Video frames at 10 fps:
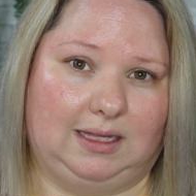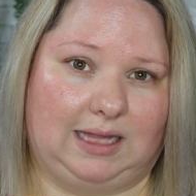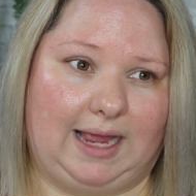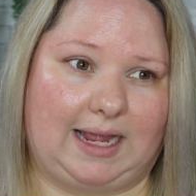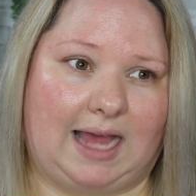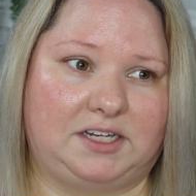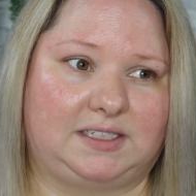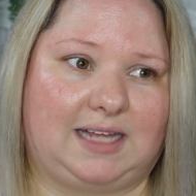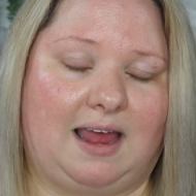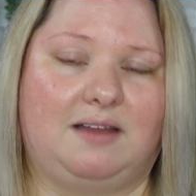Like, I
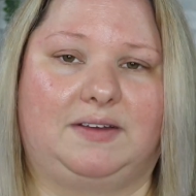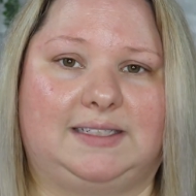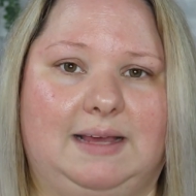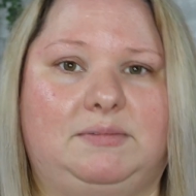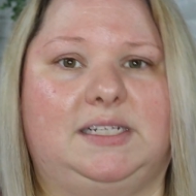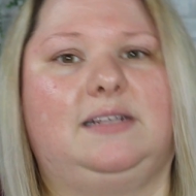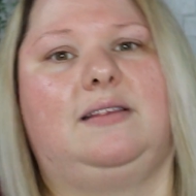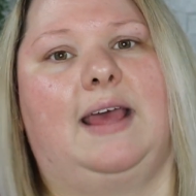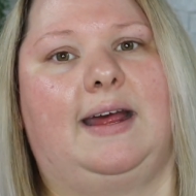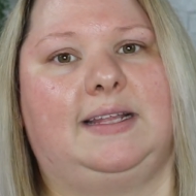just kind of
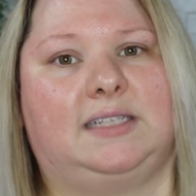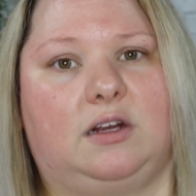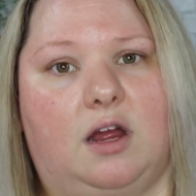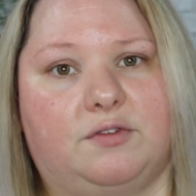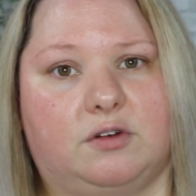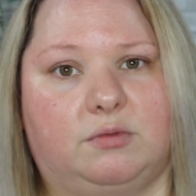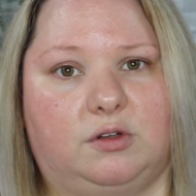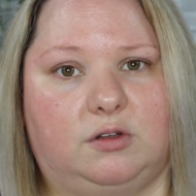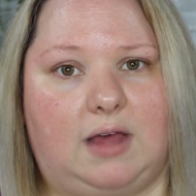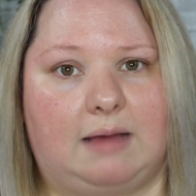accepted that it's
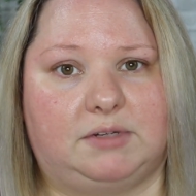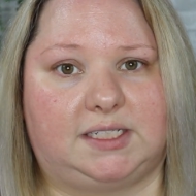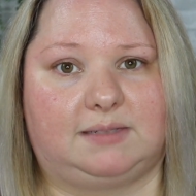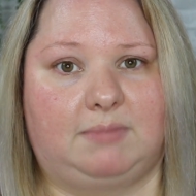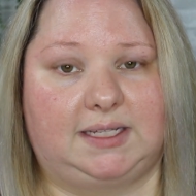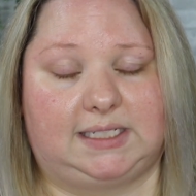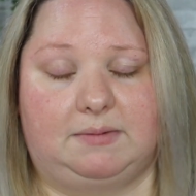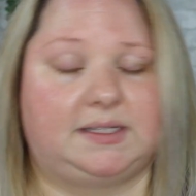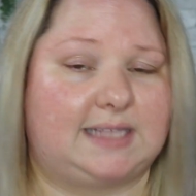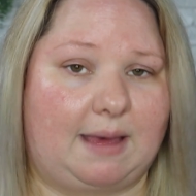uncomfortable, I'm just, my
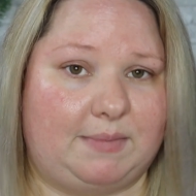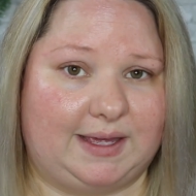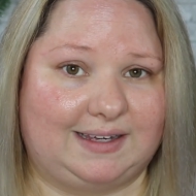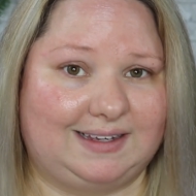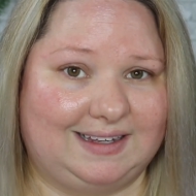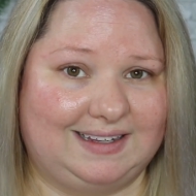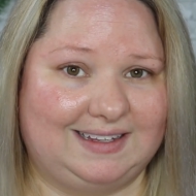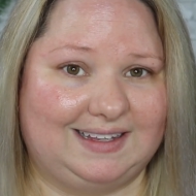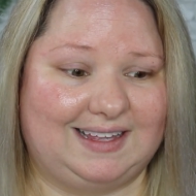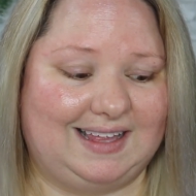stomach's that big.
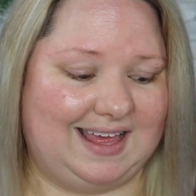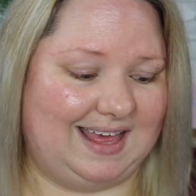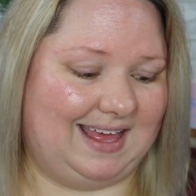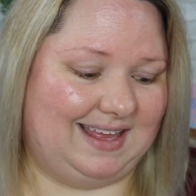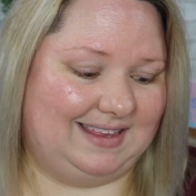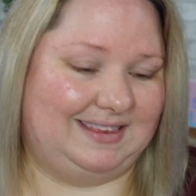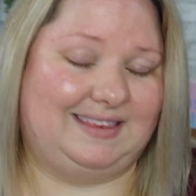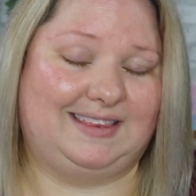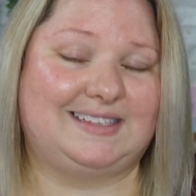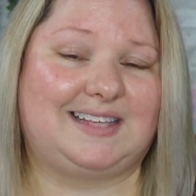
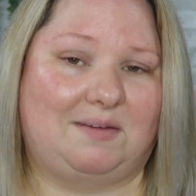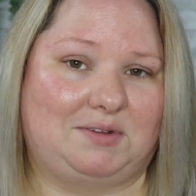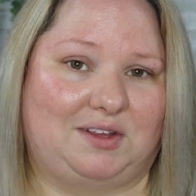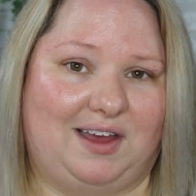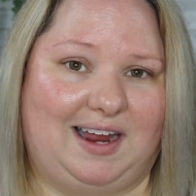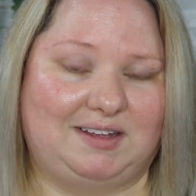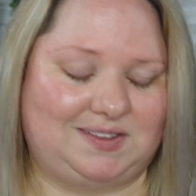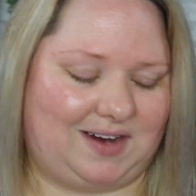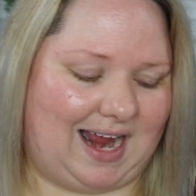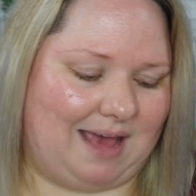This helped a lot. I was
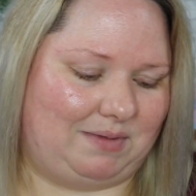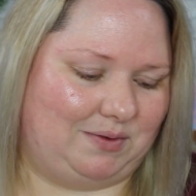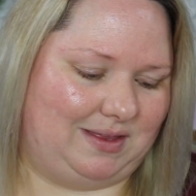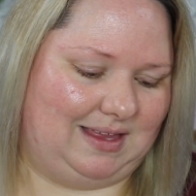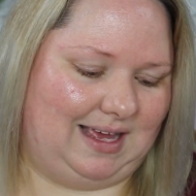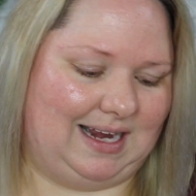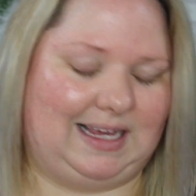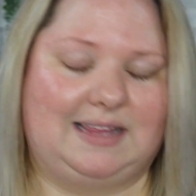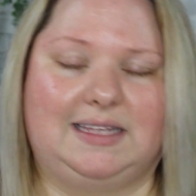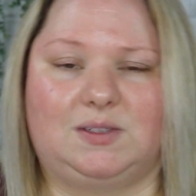very happy with it. And
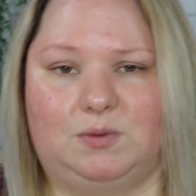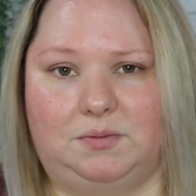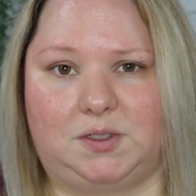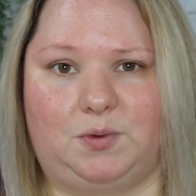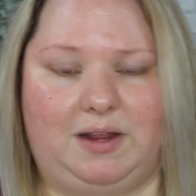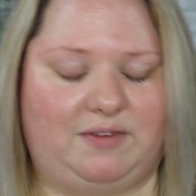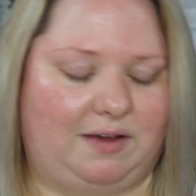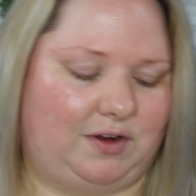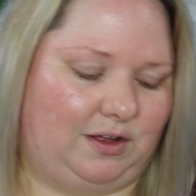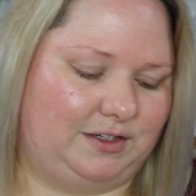again, this one was
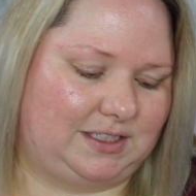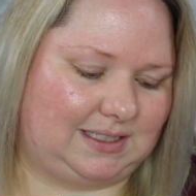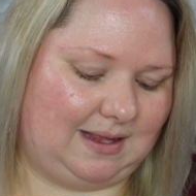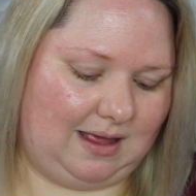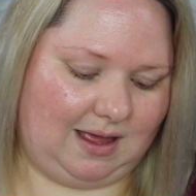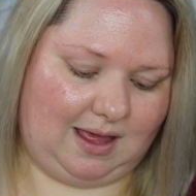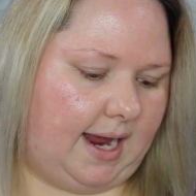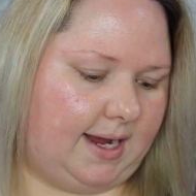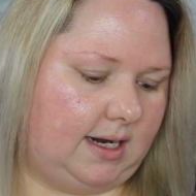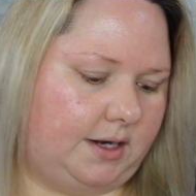$25.
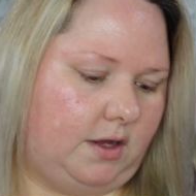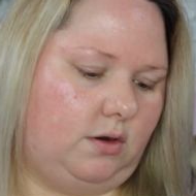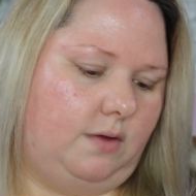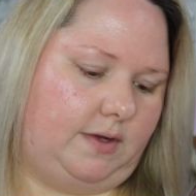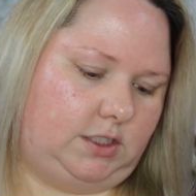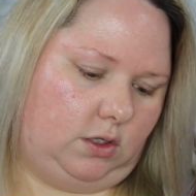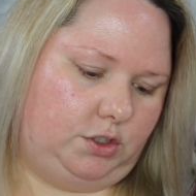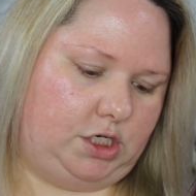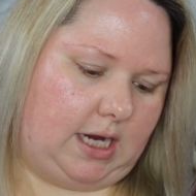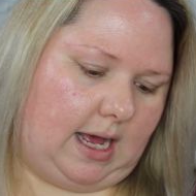And I don't know if I
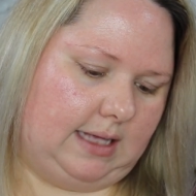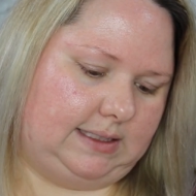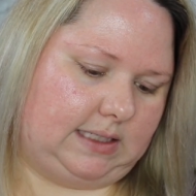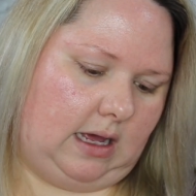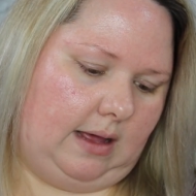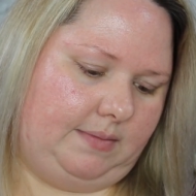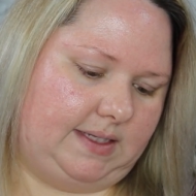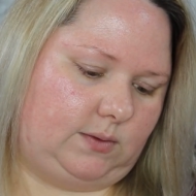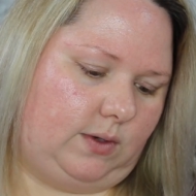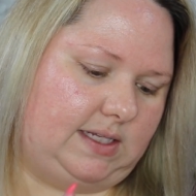told you guys,
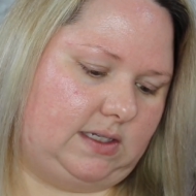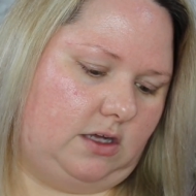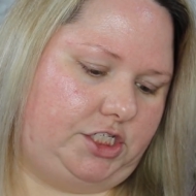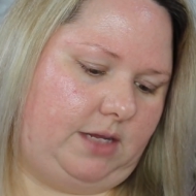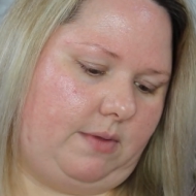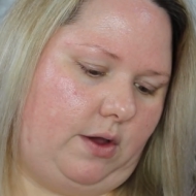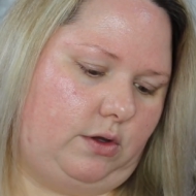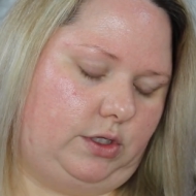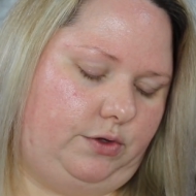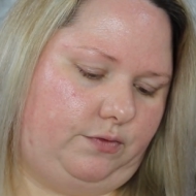this one is non-GMO,
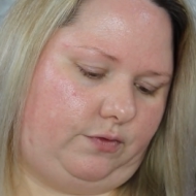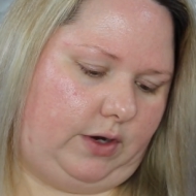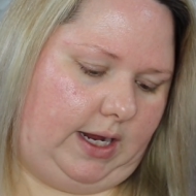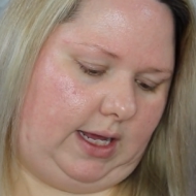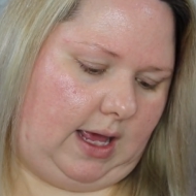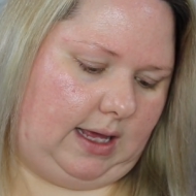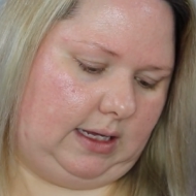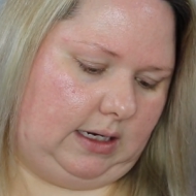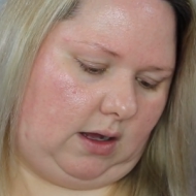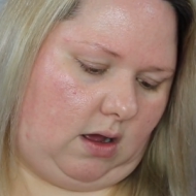gluten-free,
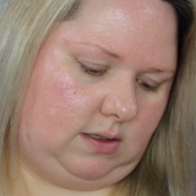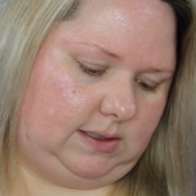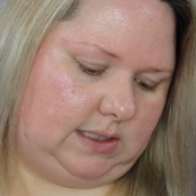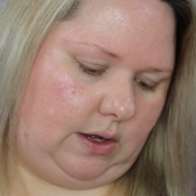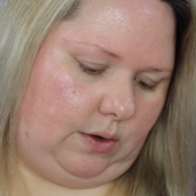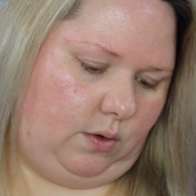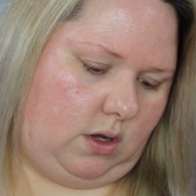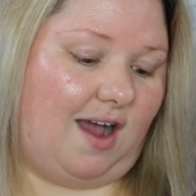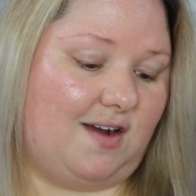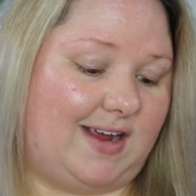and also,
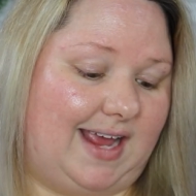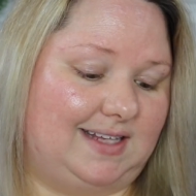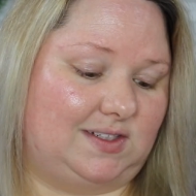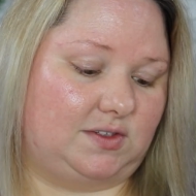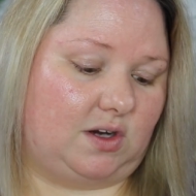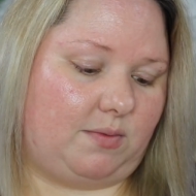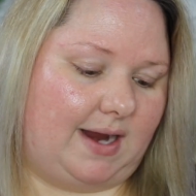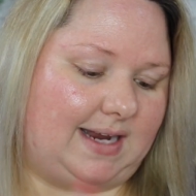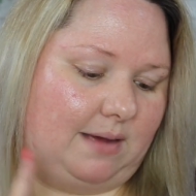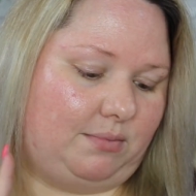okay, so it's going to
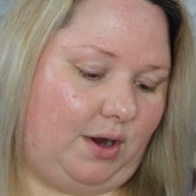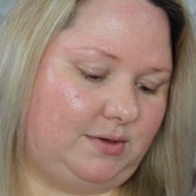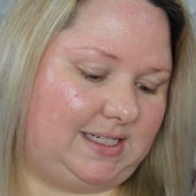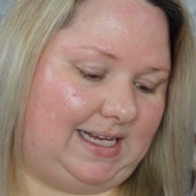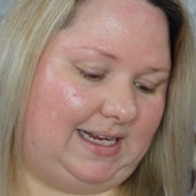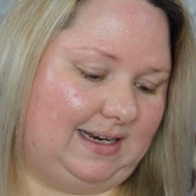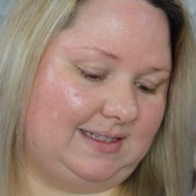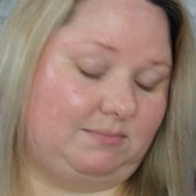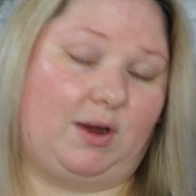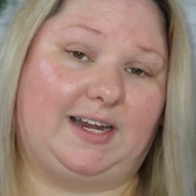break down protein,
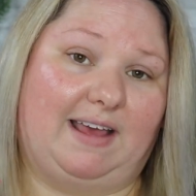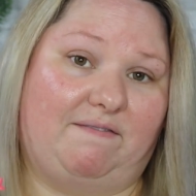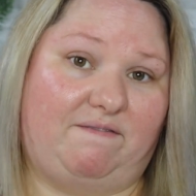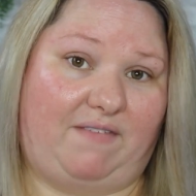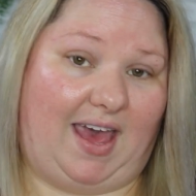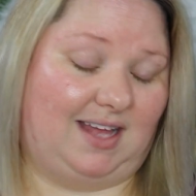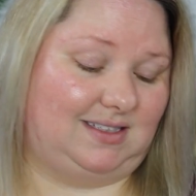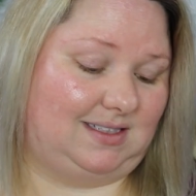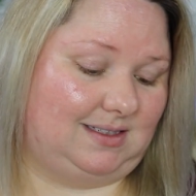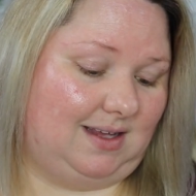break down
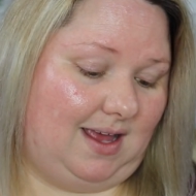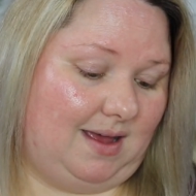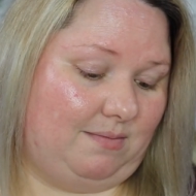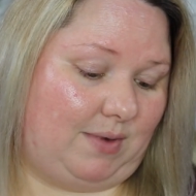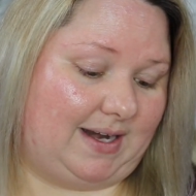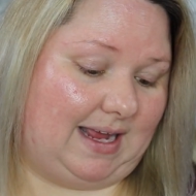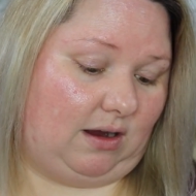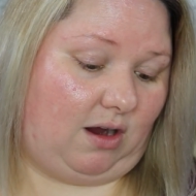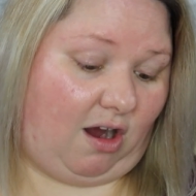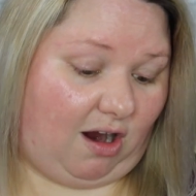fats, break
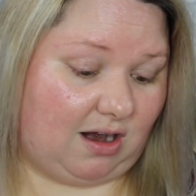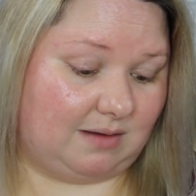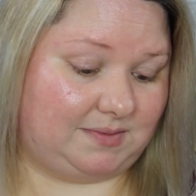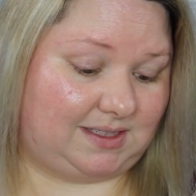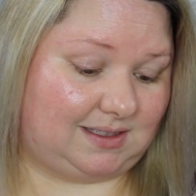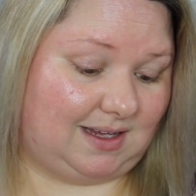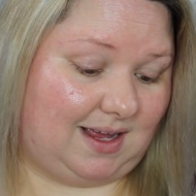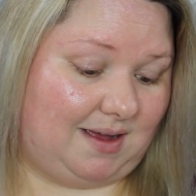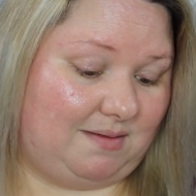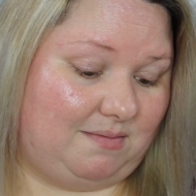down carbs,
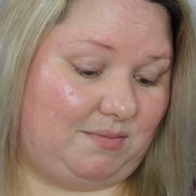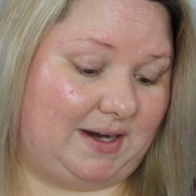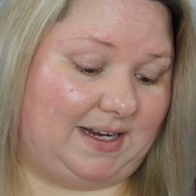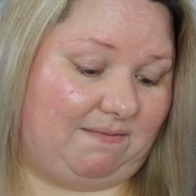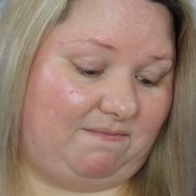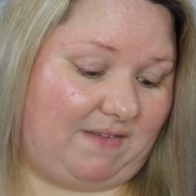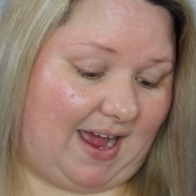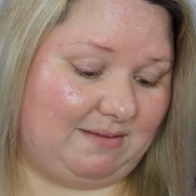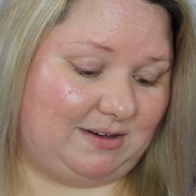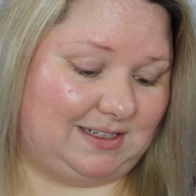break down
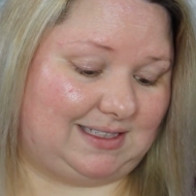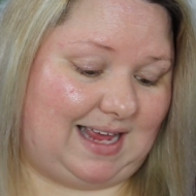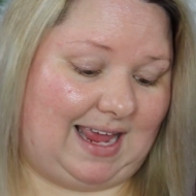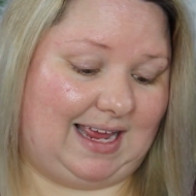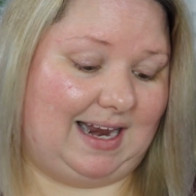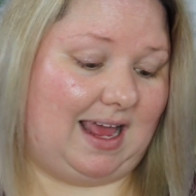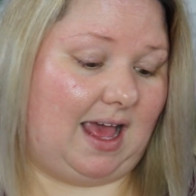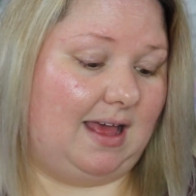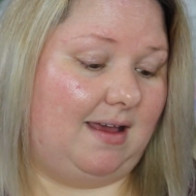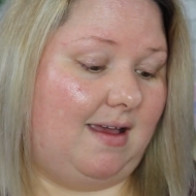fibers, and
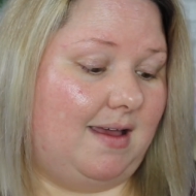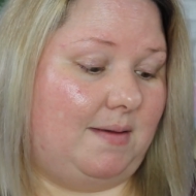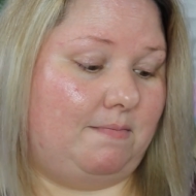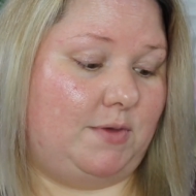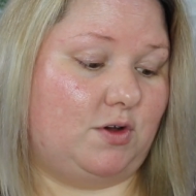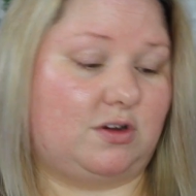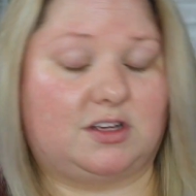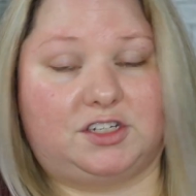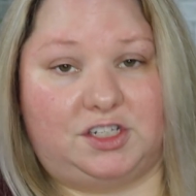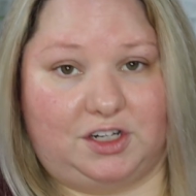milk
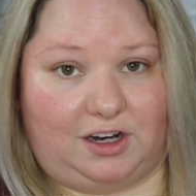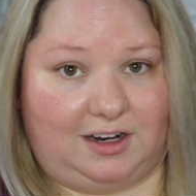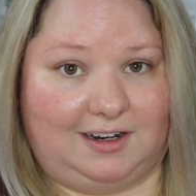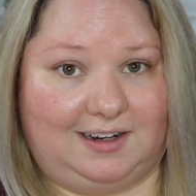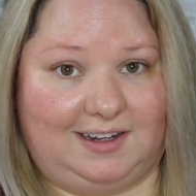sugar.